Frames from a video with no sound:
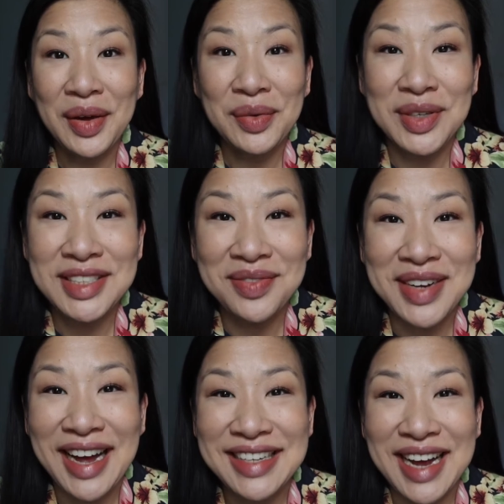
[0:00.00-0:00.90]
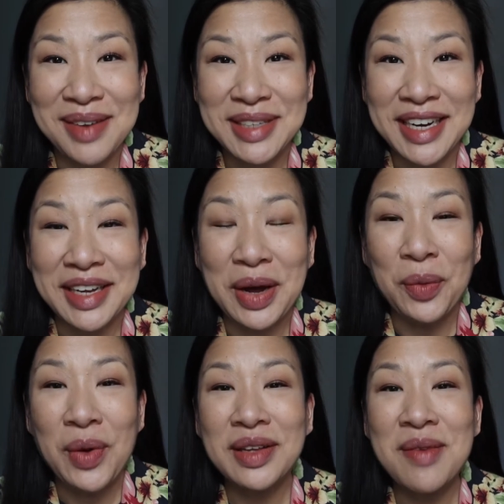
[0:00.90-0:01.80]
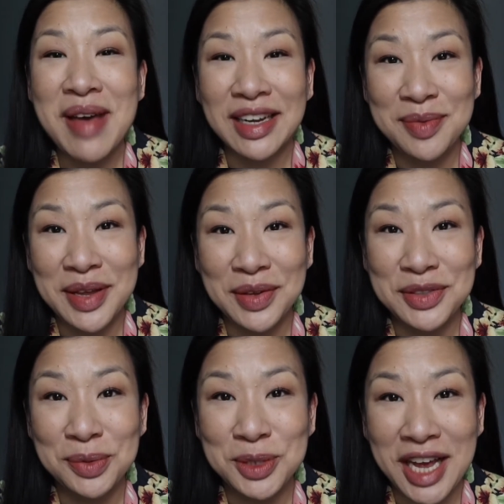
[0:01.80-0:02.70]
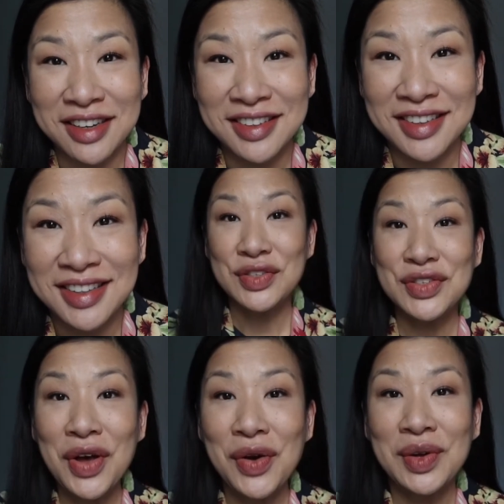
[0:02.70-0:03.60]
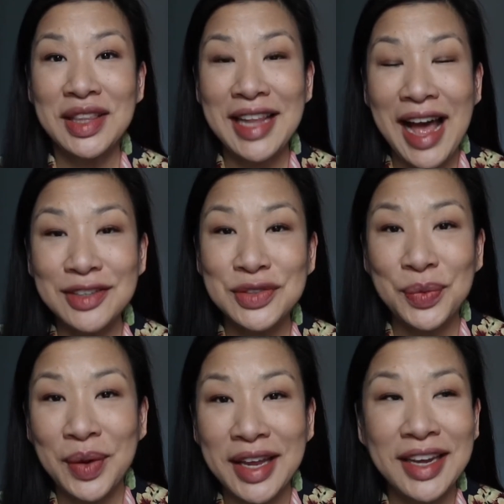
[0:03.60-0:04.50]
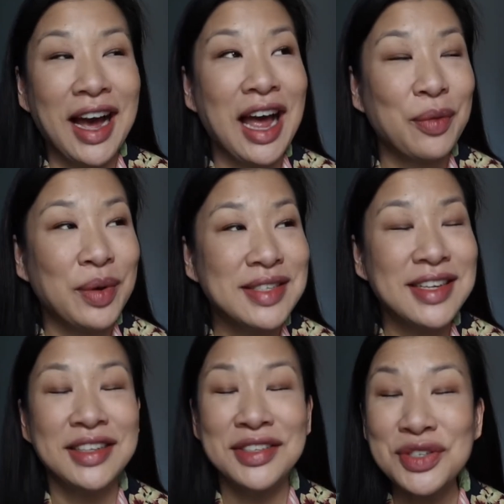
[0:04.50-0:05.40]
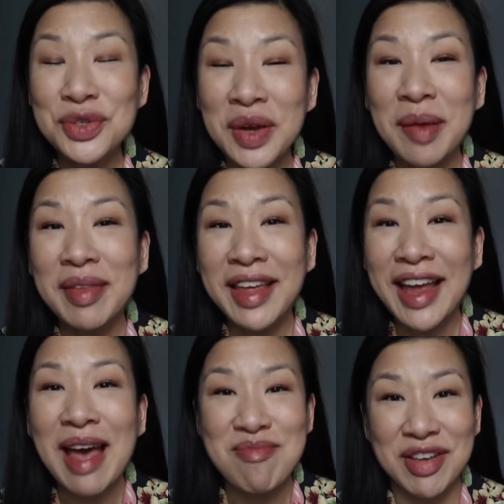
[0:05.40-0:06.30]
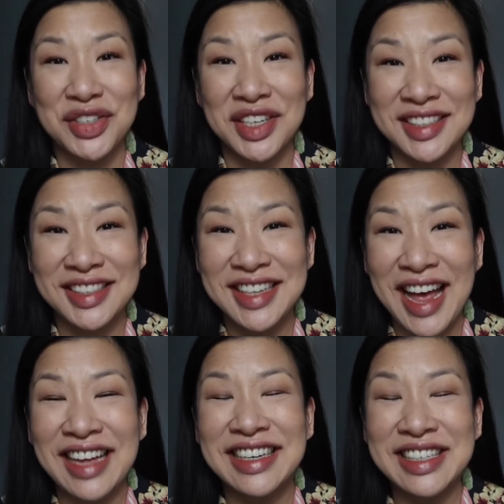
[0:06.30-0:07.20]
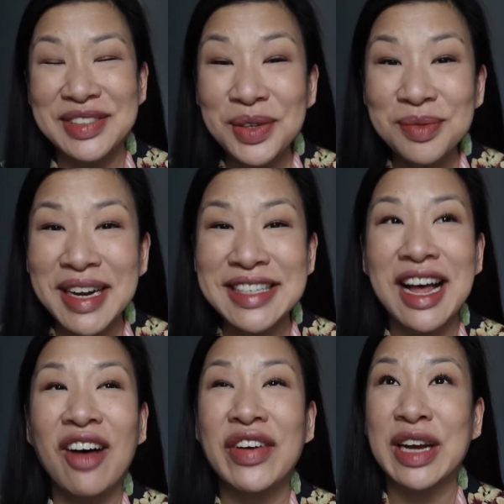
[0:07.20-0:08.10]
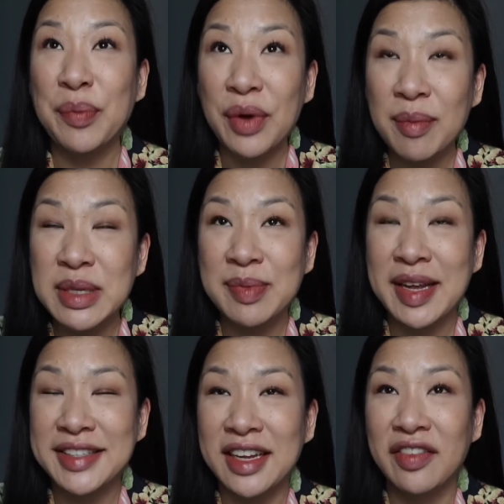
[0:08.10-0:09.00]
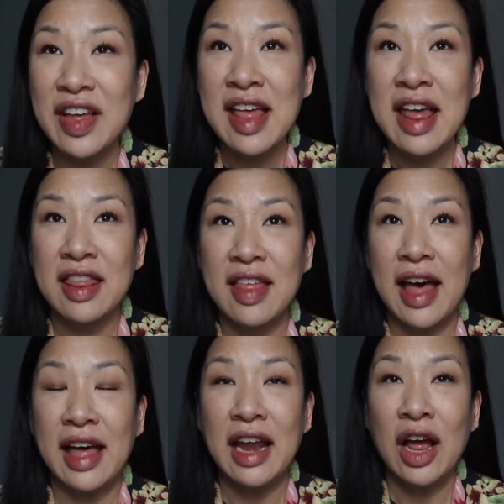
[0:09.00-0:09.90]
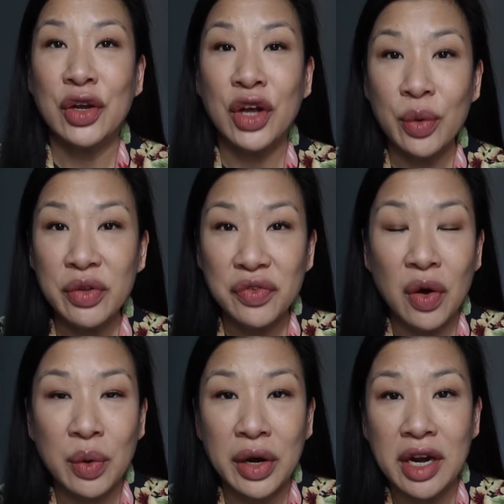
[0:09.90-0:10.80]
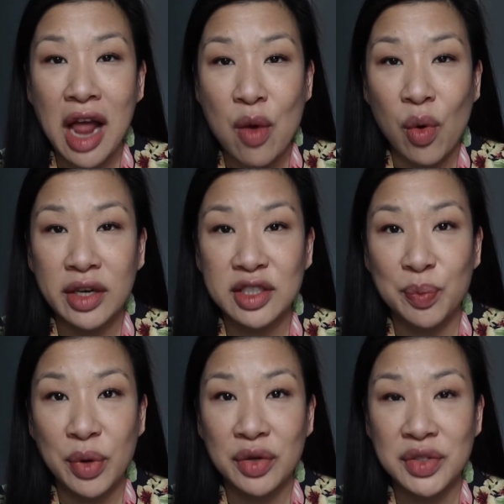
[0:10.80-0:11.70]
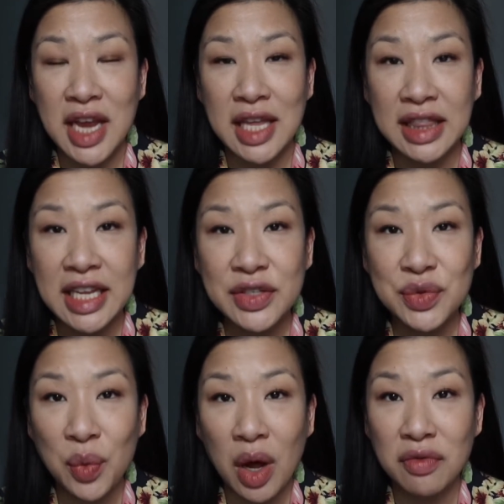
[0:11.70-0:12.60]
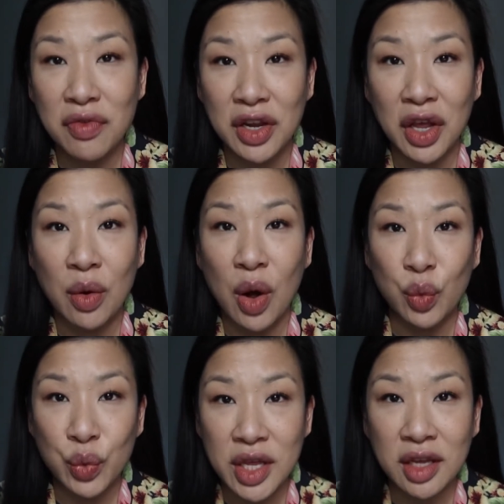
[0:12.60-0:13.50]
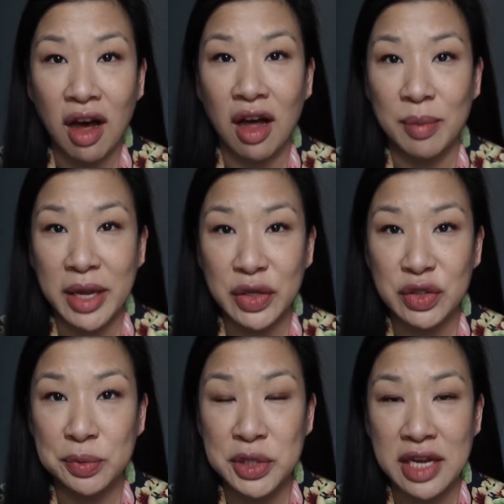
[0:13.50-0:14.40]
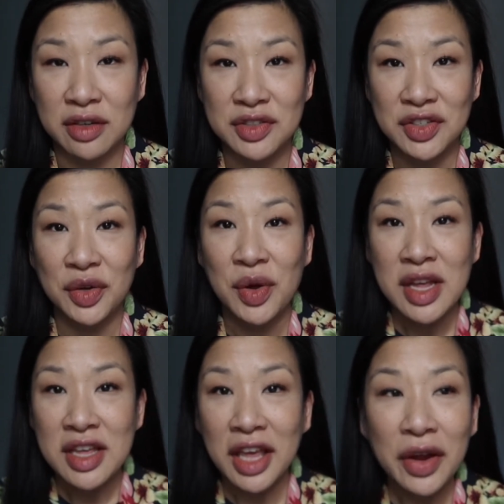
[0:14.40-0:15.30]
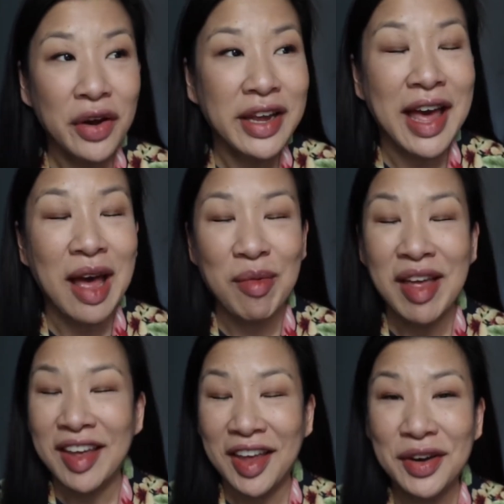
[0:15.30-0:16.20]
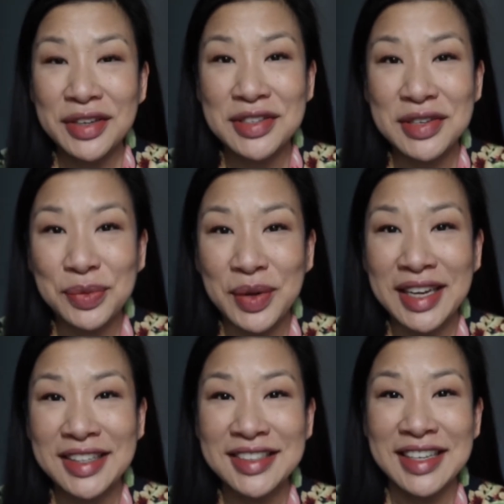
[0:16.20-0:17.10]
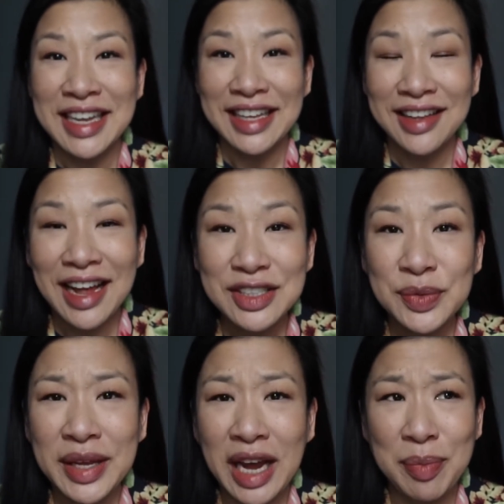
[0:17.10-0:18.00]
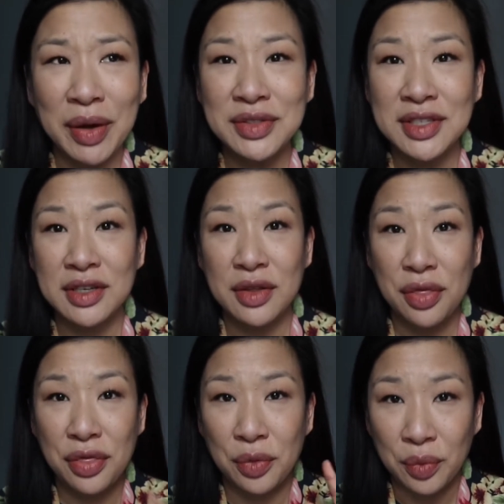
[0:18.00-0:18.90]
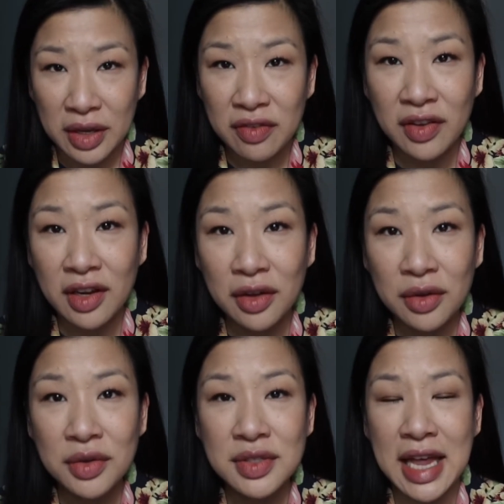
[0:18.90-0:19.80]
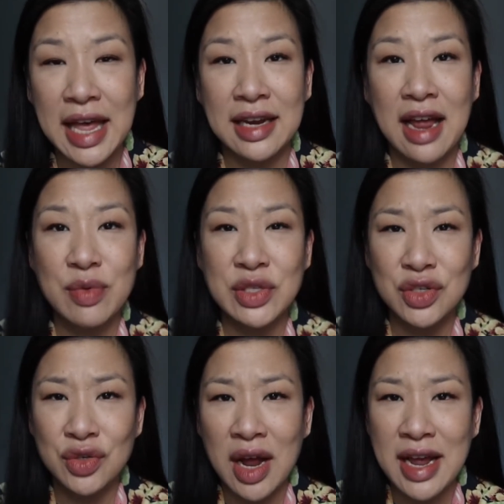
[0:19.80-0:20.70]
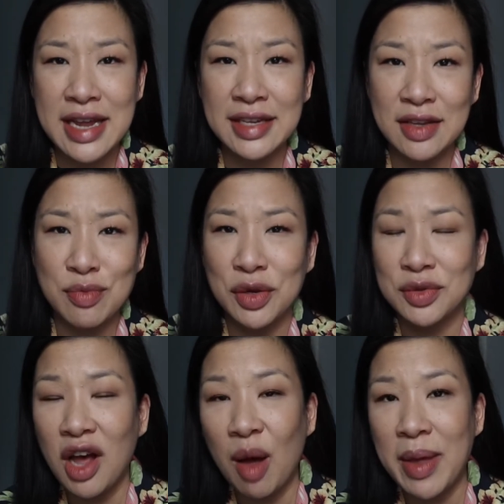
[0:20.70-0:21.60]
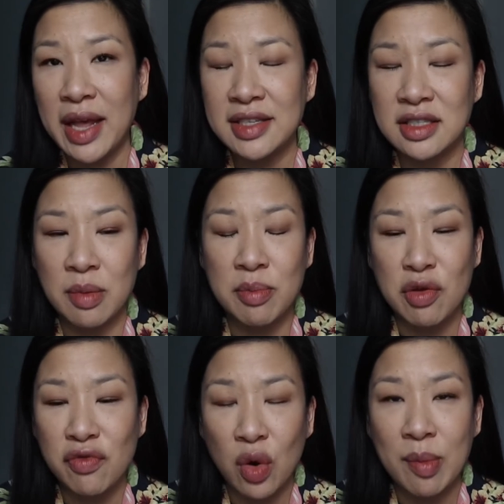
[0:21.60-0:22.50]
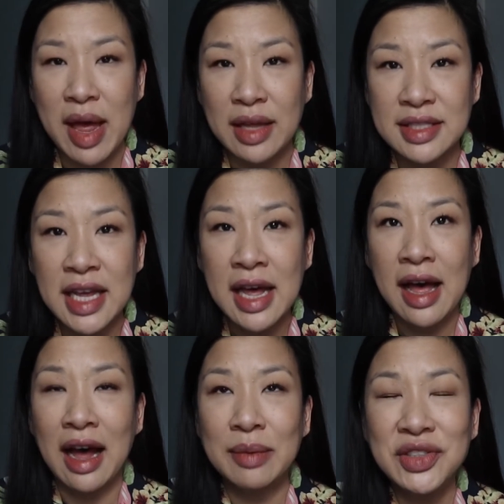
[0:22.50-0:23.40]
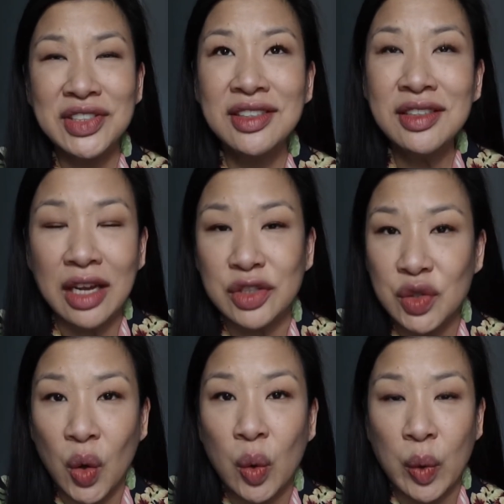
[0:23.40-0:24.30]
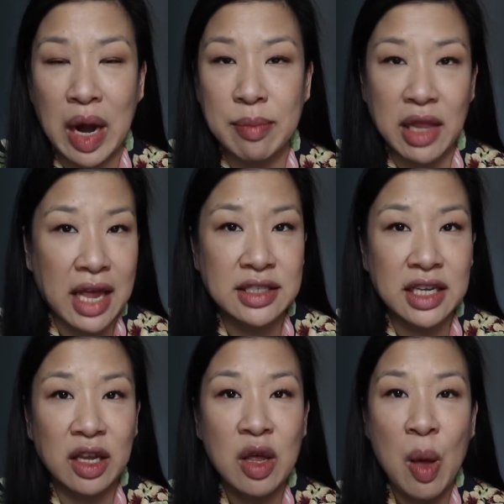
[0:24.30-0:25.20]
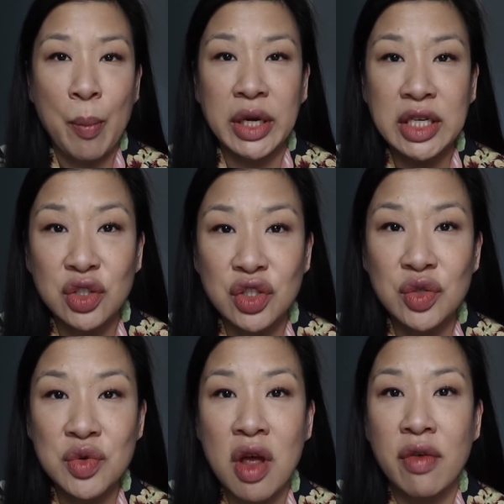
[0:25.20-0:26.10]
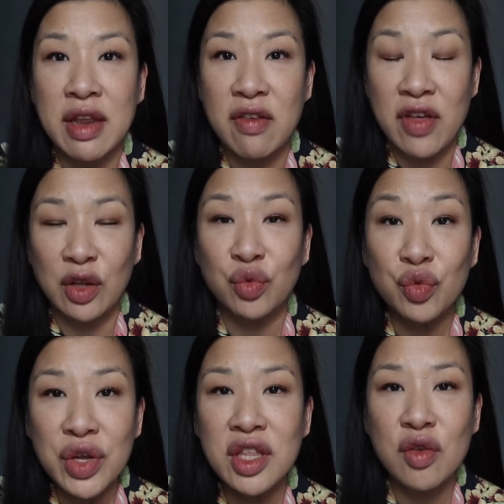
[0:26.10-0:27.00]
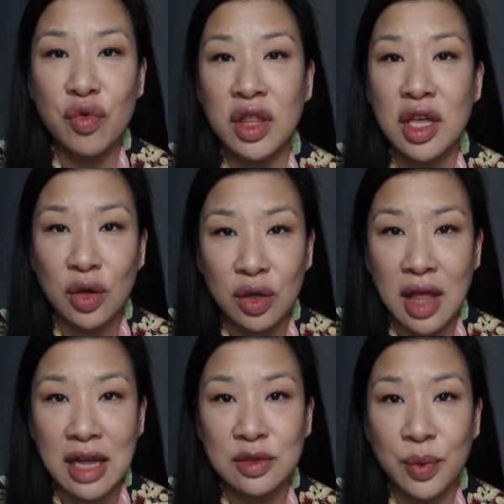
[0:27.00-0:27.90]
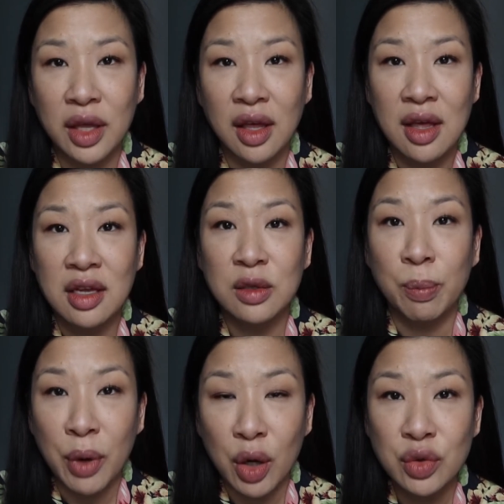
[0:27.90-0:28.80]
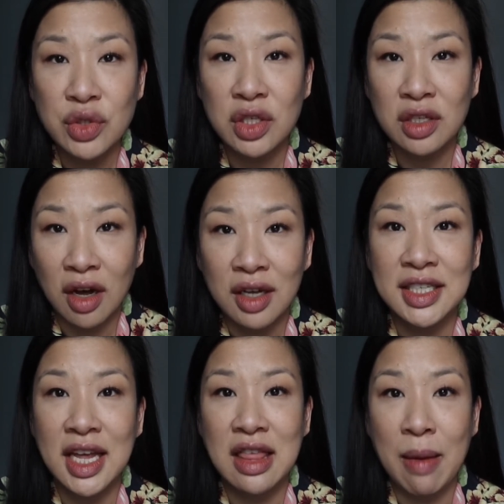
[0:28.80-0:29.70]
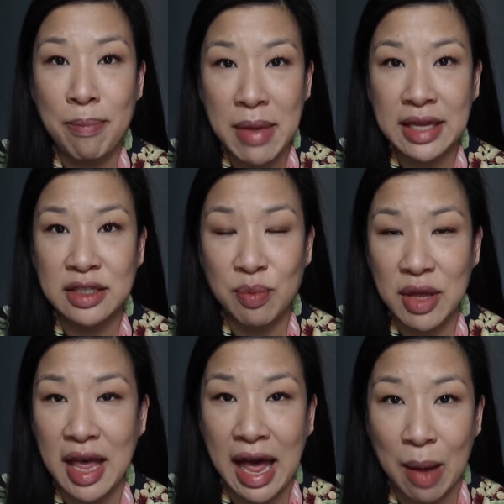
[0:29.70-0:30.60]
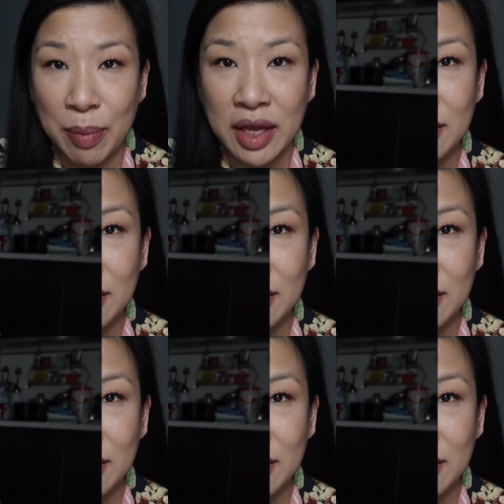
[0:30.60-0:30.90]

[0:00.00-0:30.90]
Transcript: What's up guys, I'm Danica, welcome back to my YouTube channel. So last week I was extremely ambitious and I told myself and I promised myself that going forward I wanted to post at least one video a week on my YouTube channel. So here I am, here's this week's, Last week I posted three videos and I was trying some new topics and some new formats. I'm still not sure where I'm landing, but I do know that it felt really, really good last week to post content that makes me happy.